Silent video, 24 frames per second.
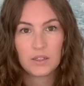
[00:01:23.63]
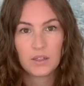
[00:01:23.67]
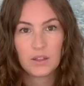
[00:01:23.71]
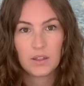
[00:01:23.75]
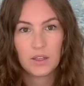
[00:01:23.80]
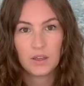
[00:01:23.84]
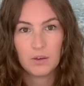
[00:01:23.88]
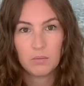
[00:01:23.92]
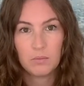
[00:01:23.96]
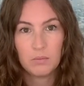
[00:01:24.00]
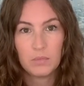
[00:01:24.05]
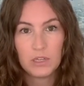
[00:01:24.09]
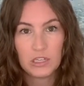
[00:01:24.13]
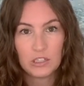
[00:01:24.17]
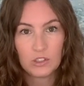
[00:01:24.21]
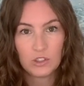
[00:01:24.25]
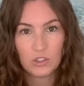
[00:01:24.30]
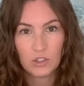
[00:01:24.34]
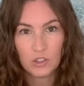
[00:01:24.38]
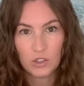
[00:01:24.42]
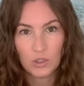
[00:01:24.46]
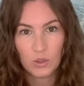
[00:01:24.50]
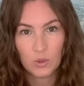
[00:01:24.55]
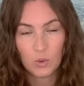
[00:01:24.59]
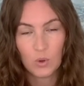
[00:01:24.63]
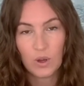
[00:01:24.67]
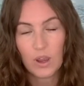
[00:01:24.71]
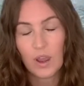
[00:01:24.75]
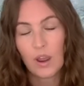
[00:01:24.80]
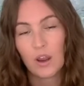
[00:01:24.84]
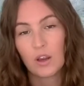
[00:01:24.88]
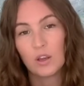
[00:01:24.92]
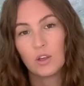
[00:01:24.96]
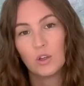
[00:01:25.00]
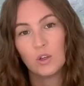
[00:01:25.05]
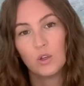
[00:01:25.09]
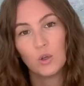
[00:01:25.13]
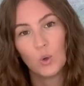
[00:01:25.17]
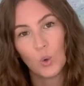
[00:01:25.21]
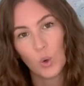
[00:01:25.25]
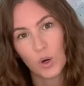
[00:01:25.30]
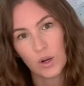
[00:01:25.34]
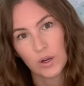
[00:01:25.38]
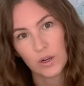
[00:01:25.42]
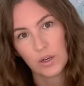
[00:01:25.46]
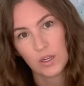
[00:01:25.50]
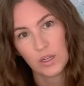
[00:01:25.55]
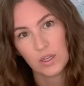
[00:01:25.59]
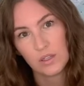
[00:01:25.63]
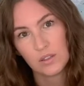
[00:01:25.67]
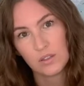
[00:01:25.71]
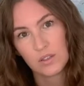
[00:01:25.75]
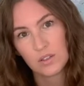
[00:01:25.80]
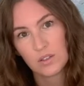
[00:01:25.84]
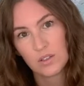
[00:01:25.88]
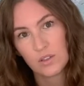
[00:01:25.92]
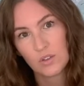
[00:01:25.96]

that meets you at your needs.